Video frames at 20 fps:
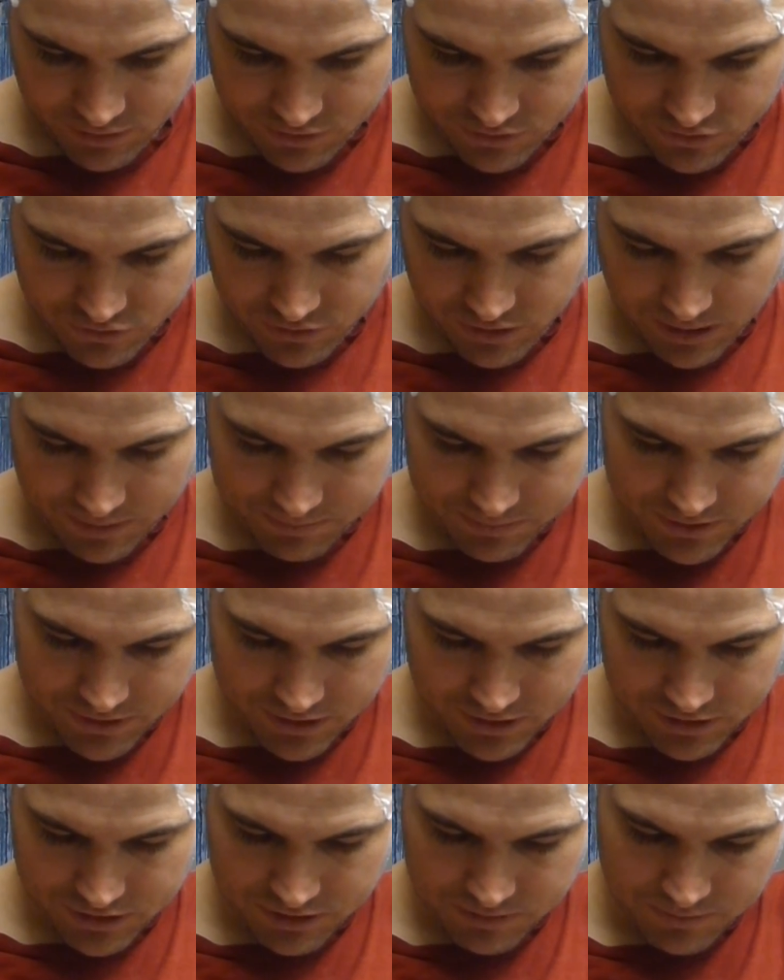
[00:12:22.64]
trumps
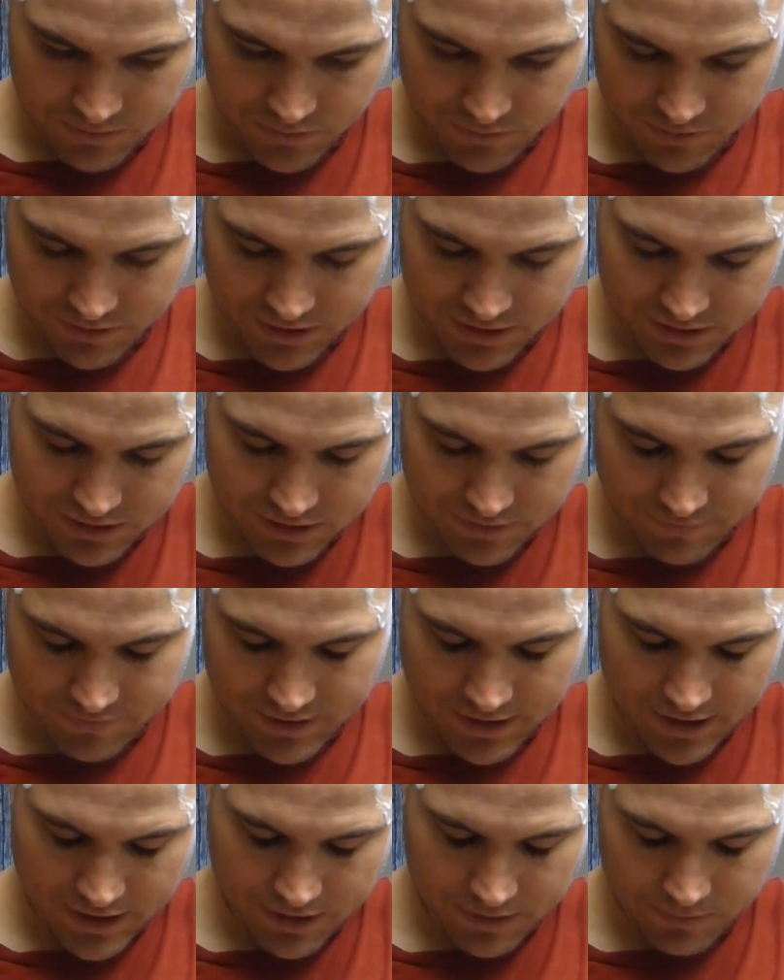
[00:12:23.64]
the smoothness of
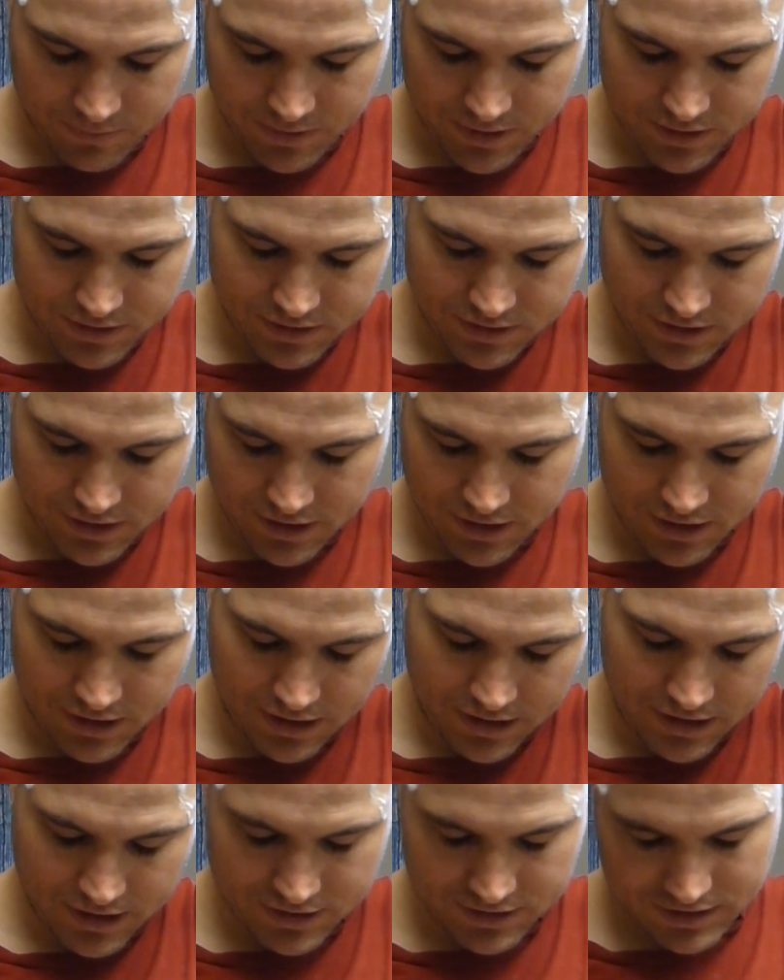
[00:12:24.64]
the other ones. It
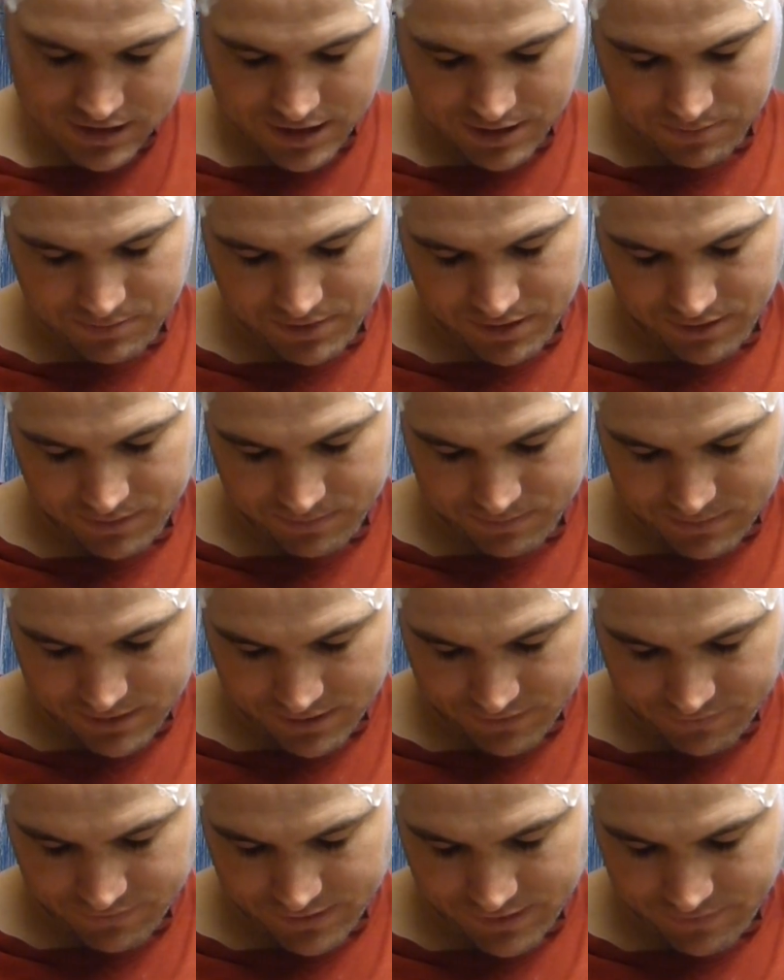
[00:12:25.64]
is now
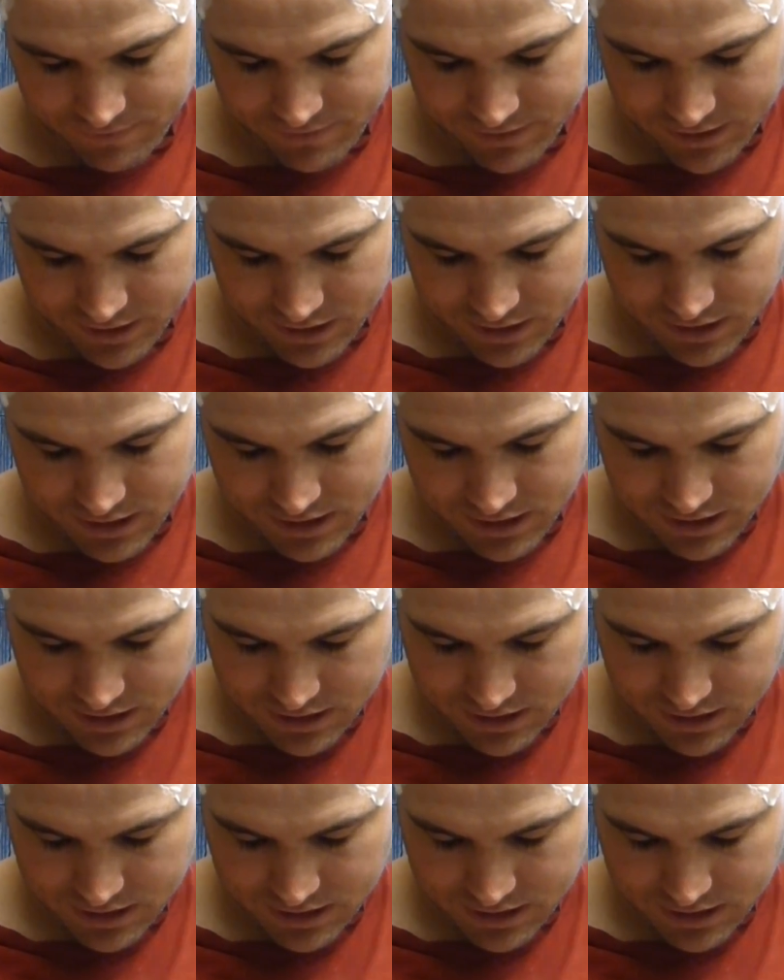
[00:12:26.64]
my favorite